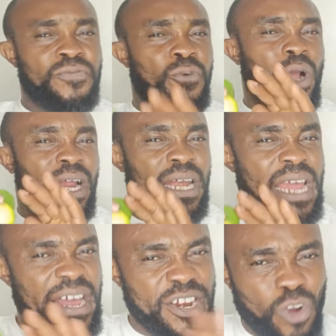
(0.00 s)
for
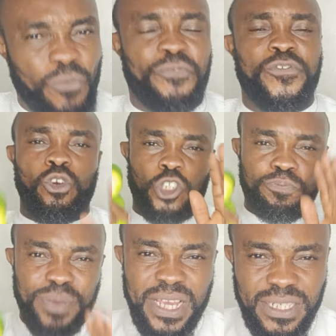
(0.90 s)
clearing off your
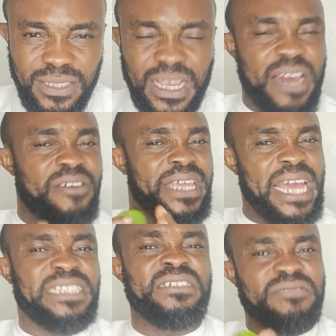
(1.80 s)
space and
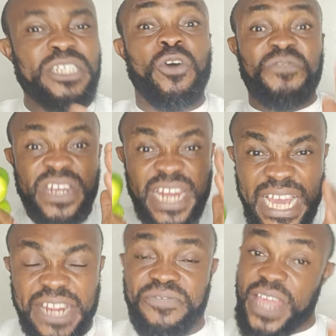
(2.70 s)
getting rid of
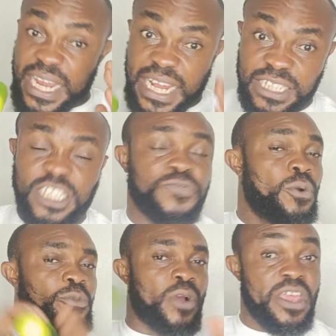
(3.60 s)
negative energies
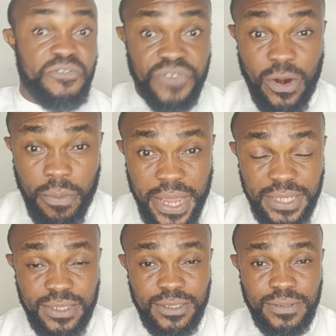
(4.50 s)
from your
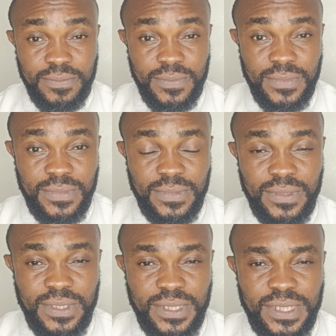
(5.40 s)
environment,
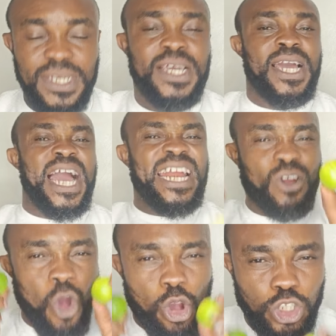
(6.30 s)

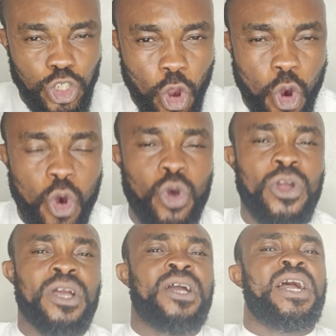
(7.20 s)
and
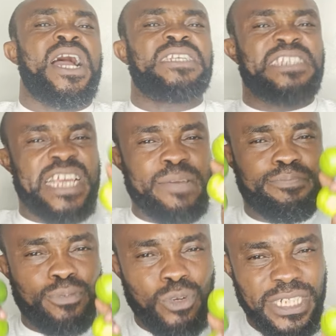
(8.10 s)
also as
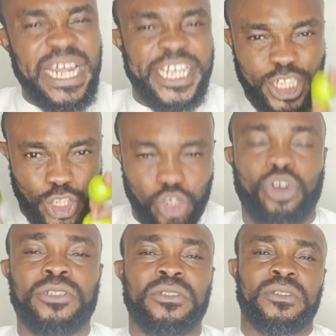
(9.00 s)
a
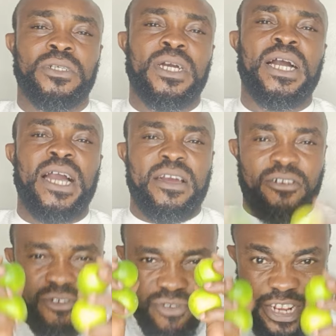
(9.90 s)
protection
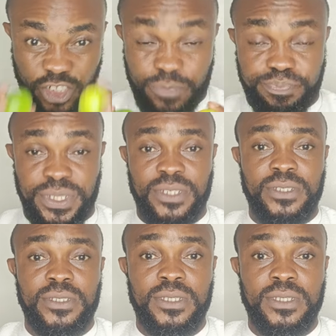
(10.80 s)
recipe.